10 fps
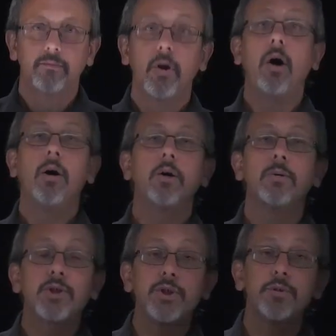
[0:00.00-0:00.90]
Oh,
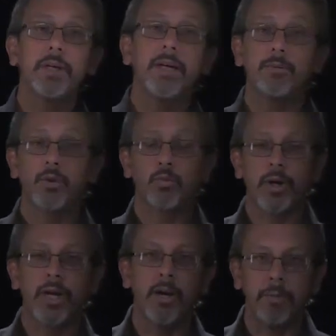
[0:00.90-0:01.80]
excuse me, I was
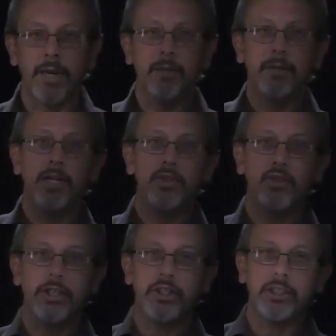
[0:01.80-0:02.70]
working on my
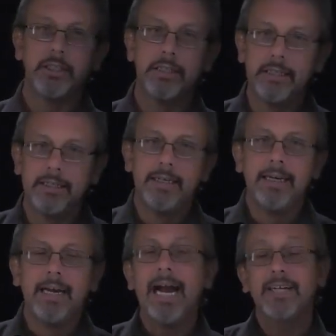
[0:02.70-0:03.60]
concentration.
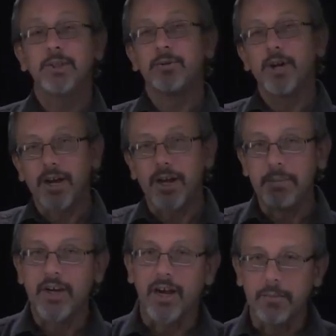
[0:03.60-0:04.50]
Actually, we're not going to
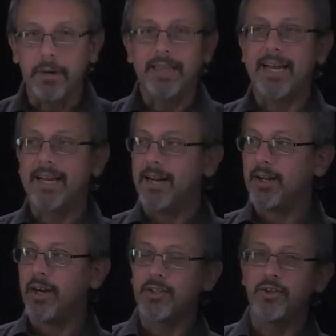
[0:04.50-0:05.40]
be talking about that kind of
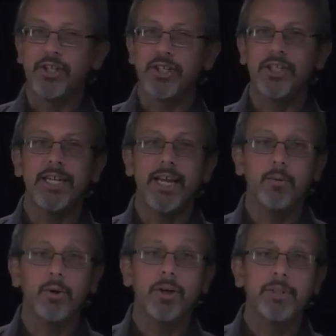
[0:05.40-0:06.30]
concentration today.
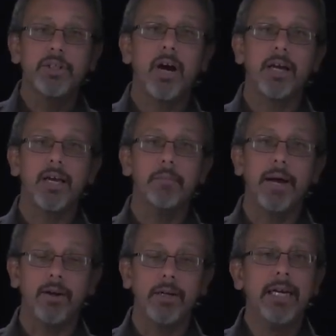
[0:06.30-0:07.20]
We're going to be talking
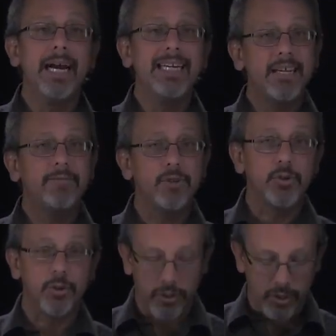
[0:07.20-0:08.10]
about a different
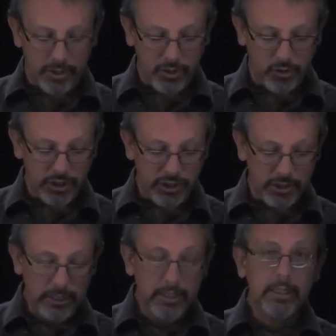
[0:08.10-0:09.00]
sort of
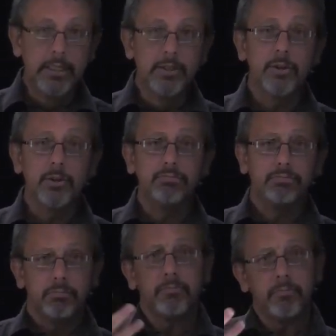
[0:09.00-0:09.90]
concentration. So
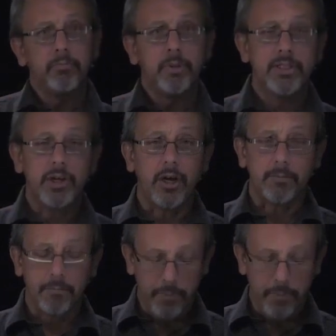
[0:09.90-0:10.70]
let's talk.